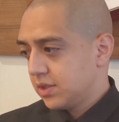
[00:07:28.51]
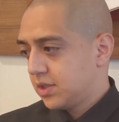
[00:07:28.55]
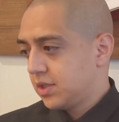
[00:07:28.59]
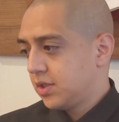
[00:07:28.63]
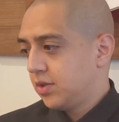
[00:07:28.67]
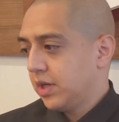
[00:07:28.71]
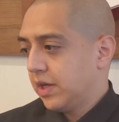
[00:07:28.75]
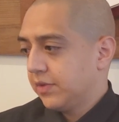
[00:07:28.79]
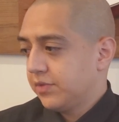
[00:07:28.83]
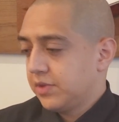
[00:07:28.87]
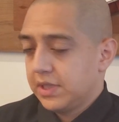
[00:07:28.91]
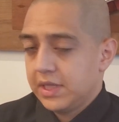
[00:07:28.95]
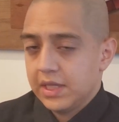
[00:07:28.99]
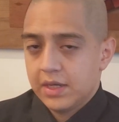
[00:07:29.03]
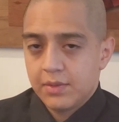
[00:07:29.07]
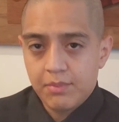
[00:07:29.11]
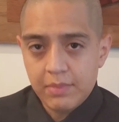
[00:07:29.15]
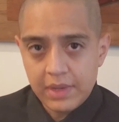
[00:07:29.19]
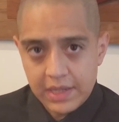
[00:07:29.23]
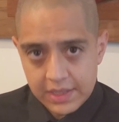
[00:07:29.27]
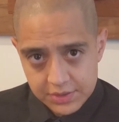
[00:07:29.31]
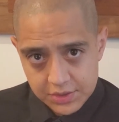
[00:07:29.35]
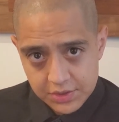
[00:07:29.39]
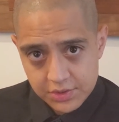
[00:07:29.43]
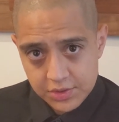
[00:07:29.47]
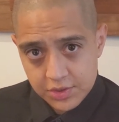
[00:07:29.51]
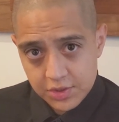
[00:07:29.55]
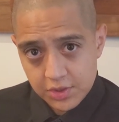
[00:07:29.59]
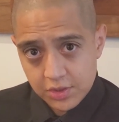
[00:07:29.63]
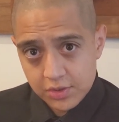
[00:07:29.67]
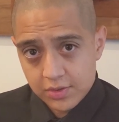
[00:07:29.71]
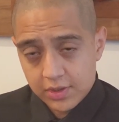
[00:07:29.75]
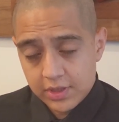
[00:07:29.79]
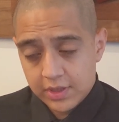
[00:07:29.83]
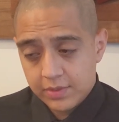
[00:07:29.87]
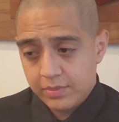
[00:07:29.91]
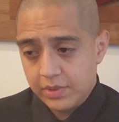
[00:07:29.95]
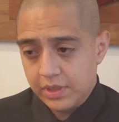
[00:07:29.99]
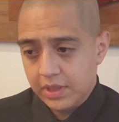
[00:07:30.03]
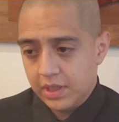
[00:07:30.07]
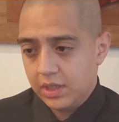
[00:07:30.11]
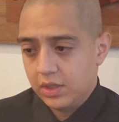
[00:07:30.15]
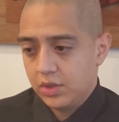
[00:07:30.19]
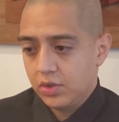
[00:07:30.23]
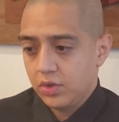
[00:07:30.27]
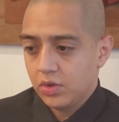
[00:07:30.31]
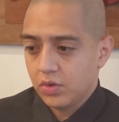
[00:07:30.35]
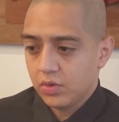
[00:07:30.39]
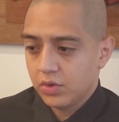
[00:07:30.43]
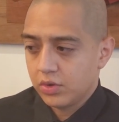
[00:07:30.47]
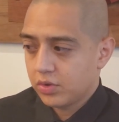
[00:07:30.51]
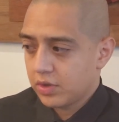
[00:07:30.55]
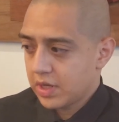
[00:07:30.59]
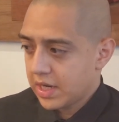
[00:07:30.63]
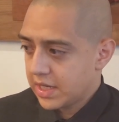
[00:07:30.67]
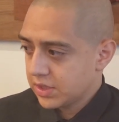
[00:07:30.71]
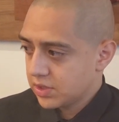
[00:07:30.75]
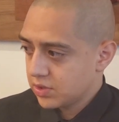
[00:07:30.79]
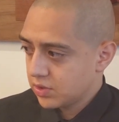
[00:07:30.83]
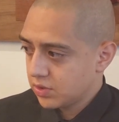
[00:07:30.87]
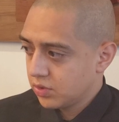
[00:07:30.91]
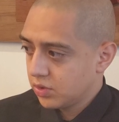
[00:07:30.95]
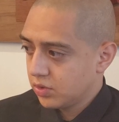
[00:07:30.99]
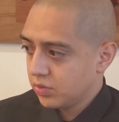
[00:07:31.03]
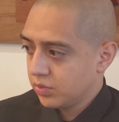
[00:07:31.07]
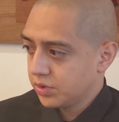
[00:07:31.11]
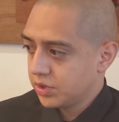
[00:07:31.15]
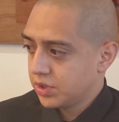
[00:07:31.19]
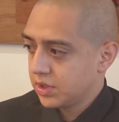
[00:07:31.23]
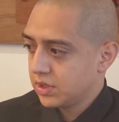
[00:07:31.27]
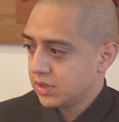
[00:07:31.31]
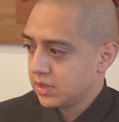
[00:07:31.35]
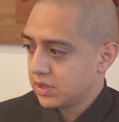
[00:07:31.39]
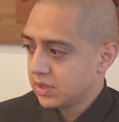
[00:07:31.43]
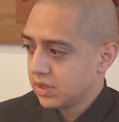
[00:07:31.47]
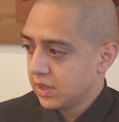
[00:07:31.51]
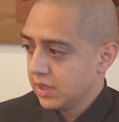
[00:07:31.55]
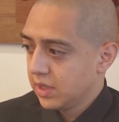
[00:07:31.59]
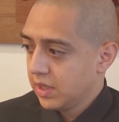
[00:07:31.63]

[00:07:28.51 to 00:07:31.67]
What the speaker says: you have to get a master's degree, meaning you go to grad school, which is